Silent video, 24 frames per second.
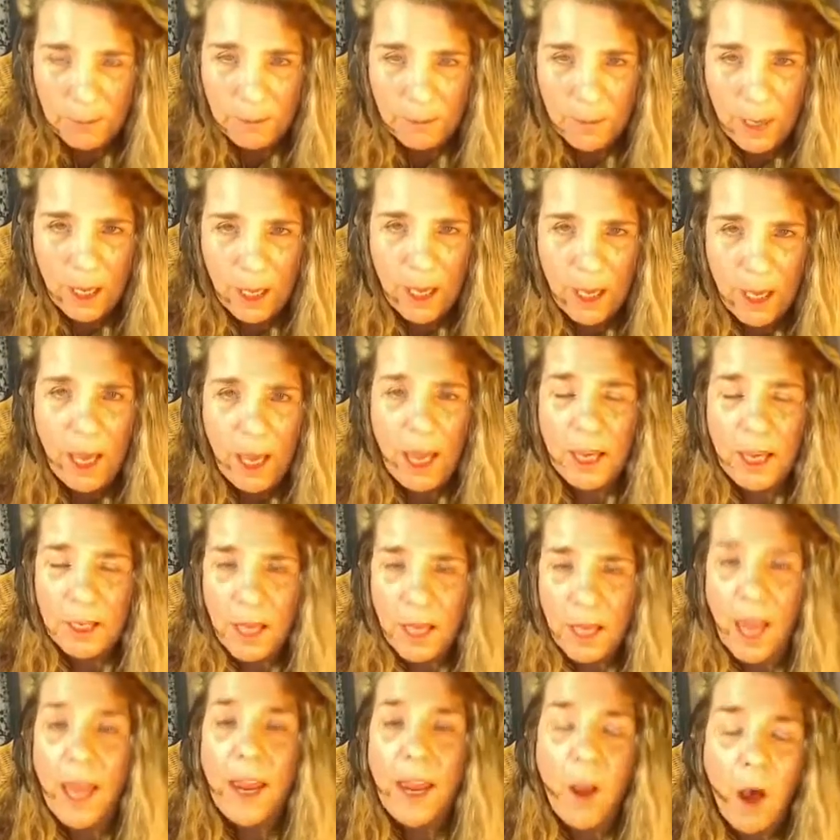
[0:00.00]
and I
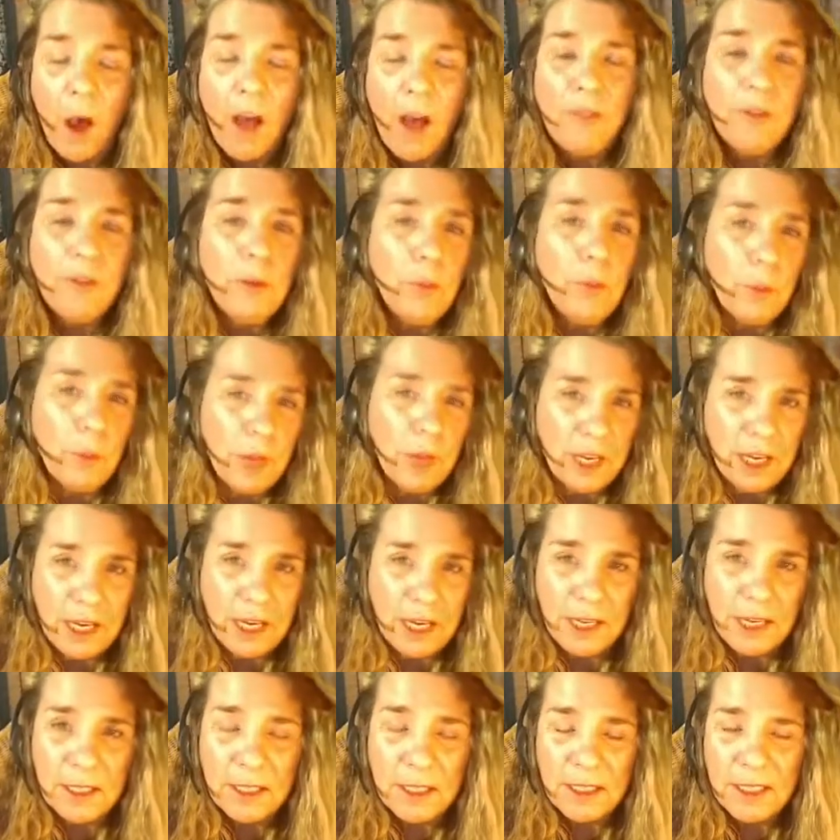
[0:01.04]
offer
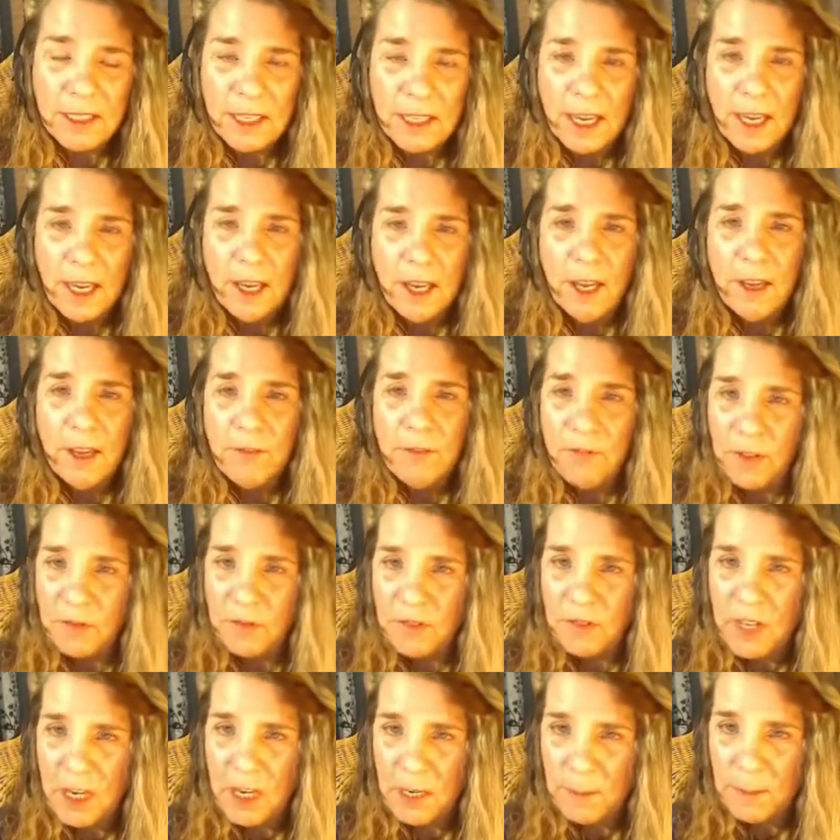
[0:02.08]
readings 15
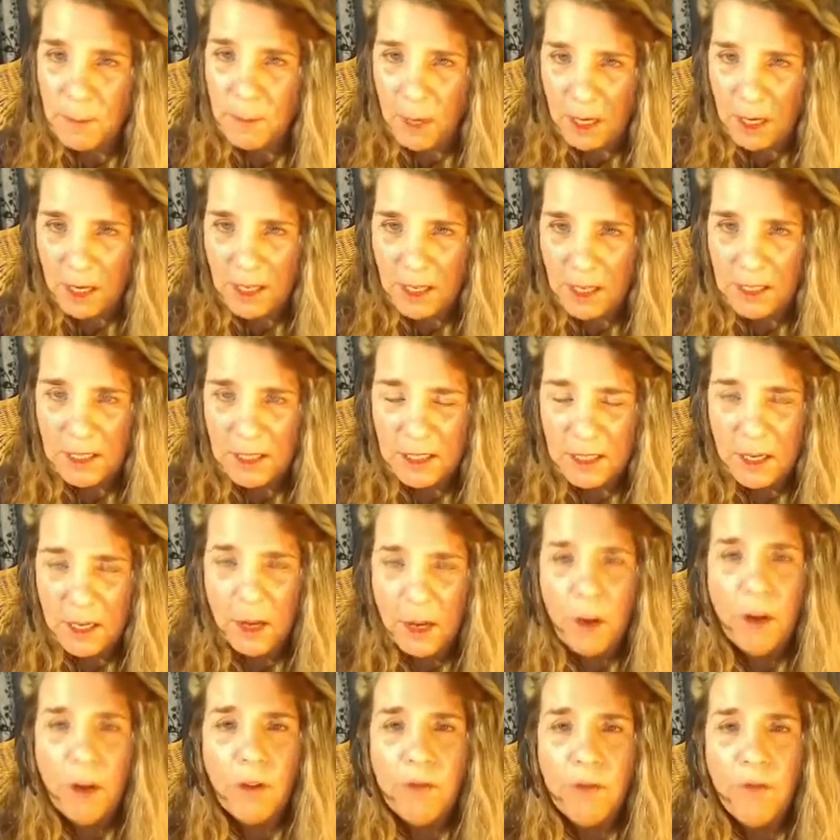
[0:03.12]
minutes
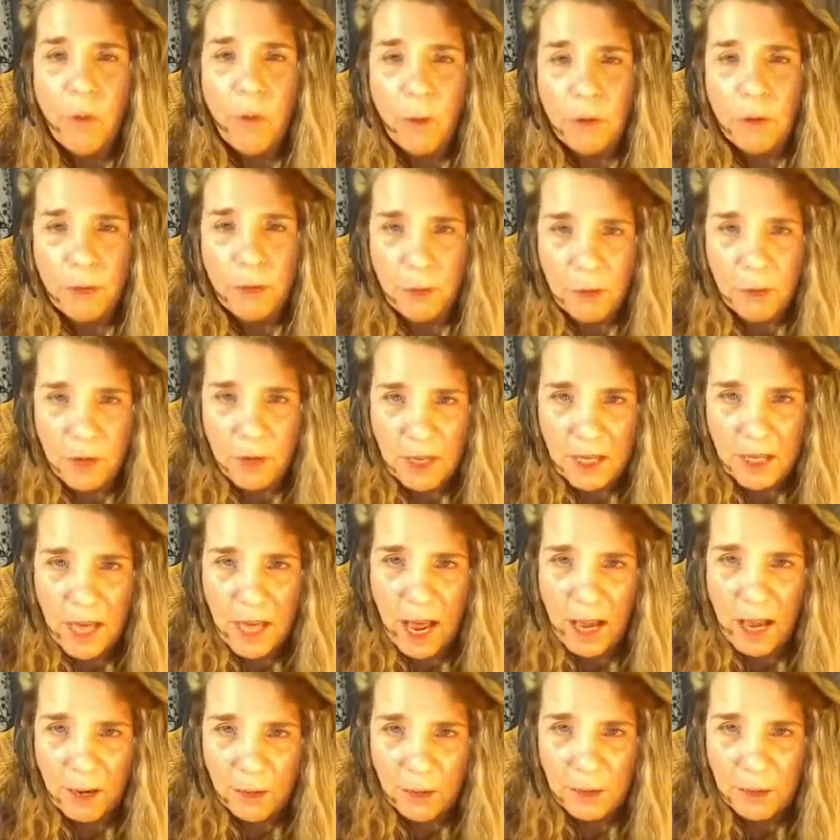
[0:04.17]
for
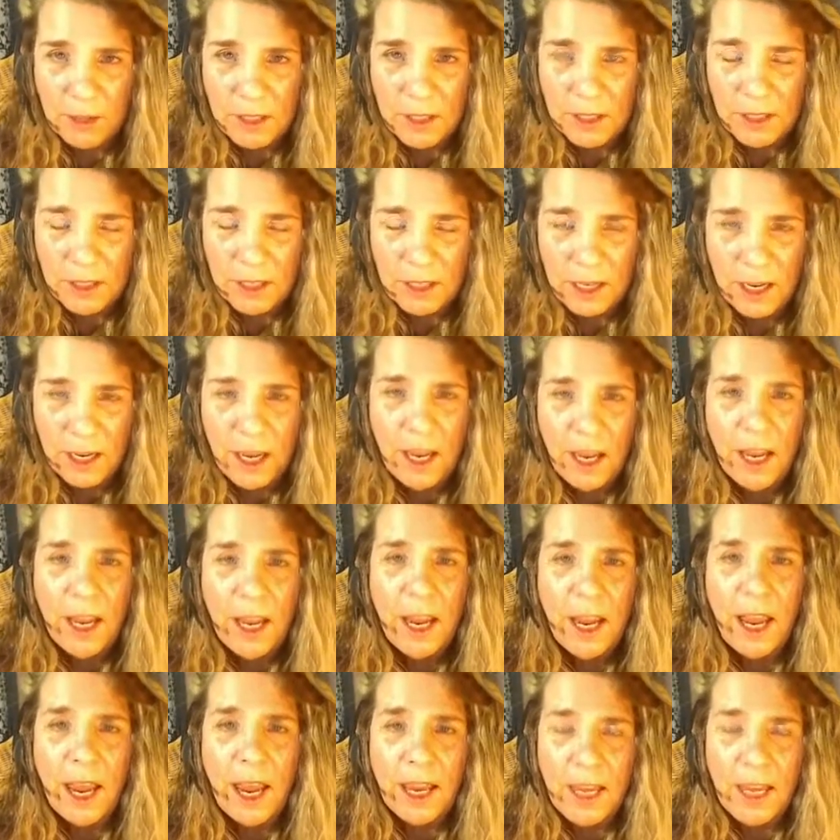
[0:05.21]
$30 and
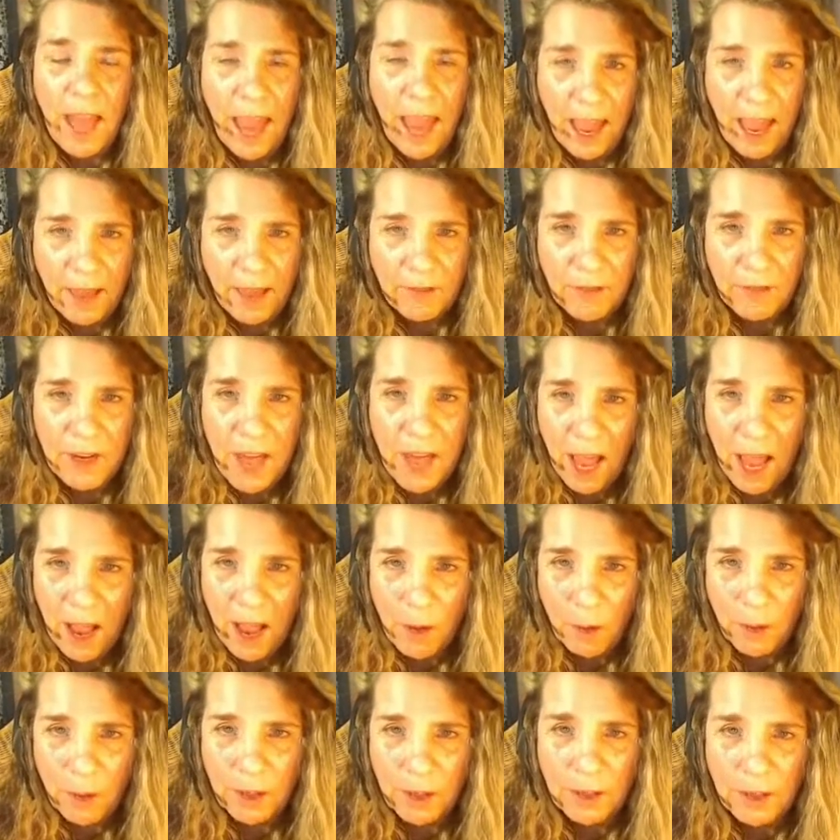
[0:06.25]
half an hour
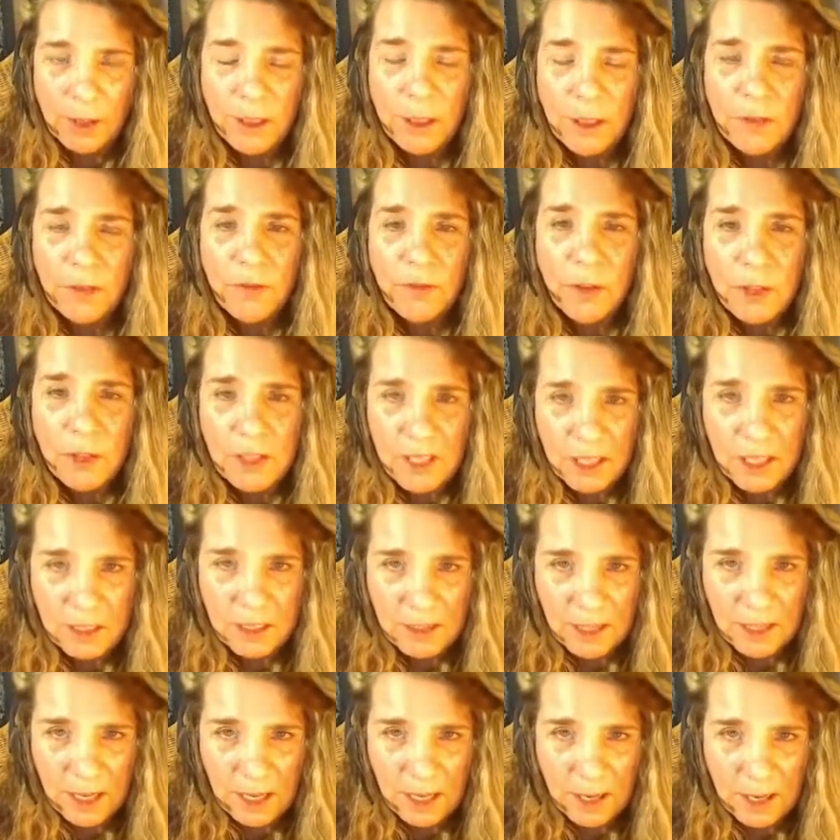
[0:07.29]
for $60.
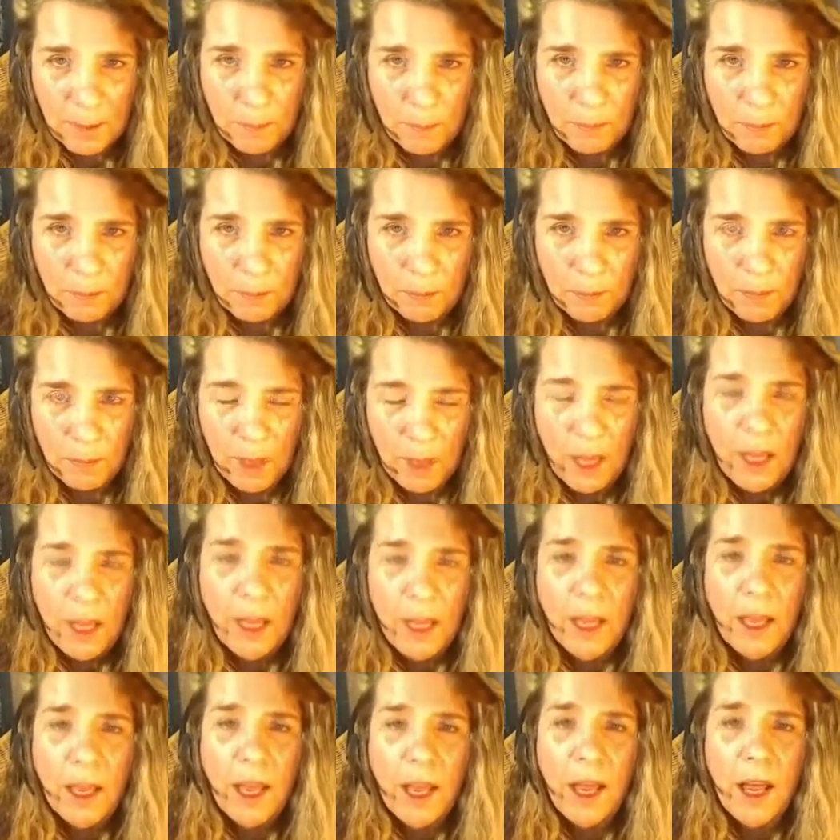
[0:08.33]

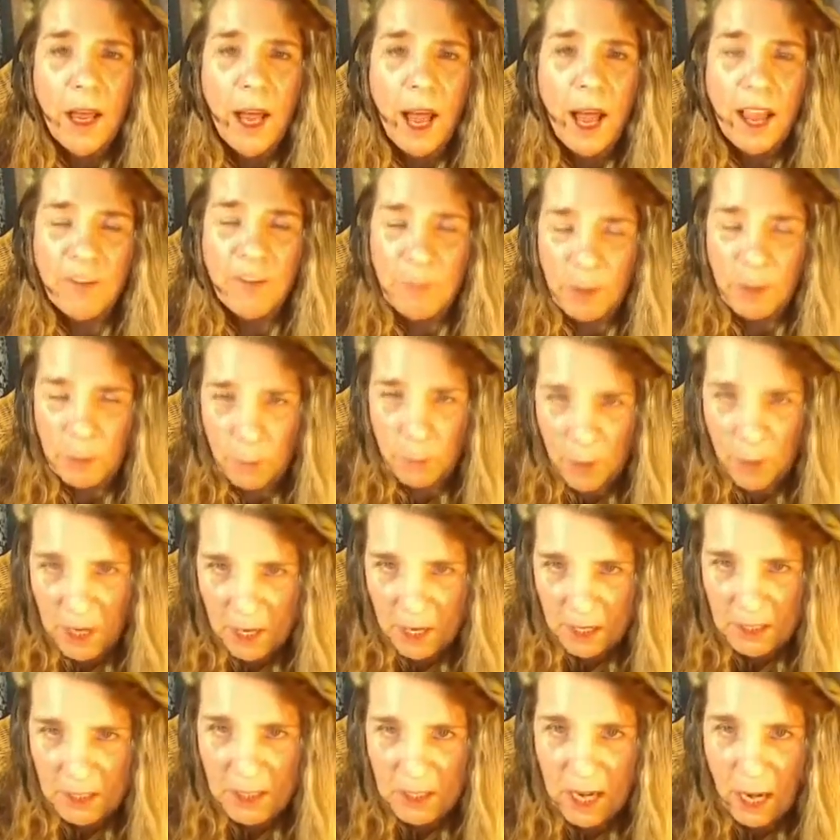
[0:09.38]
I've been reading
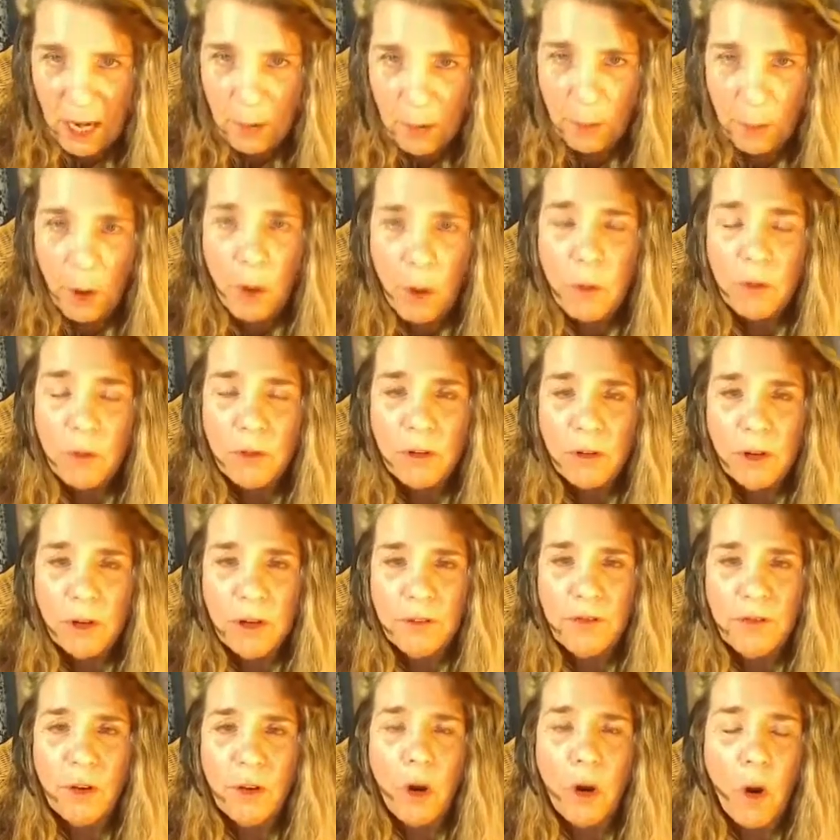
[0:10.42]
tarot for
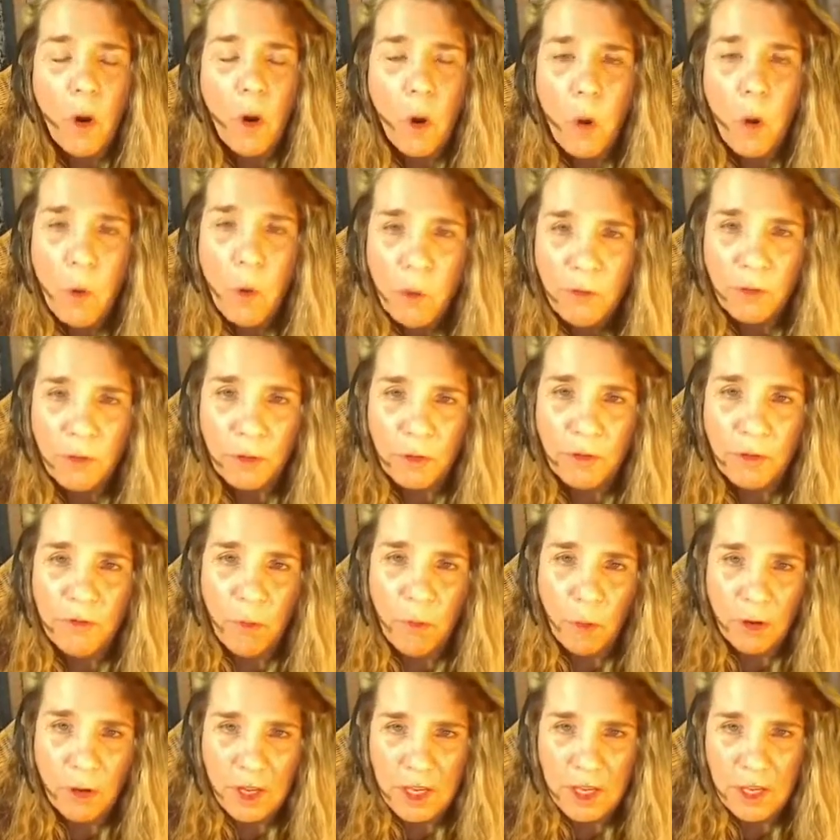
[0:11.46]
over 40
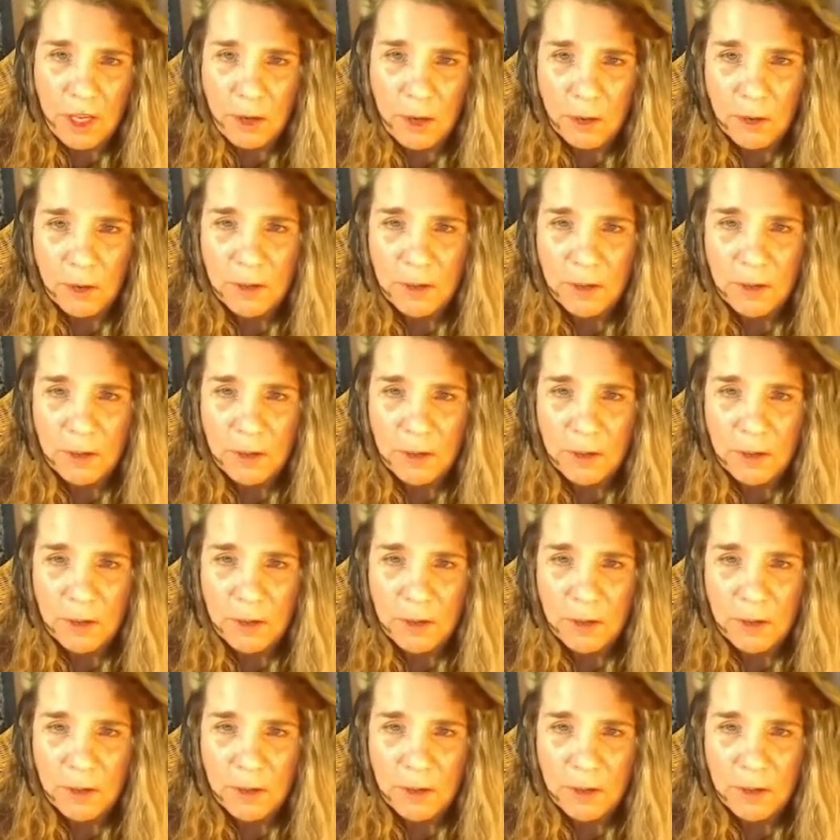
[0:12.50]
years,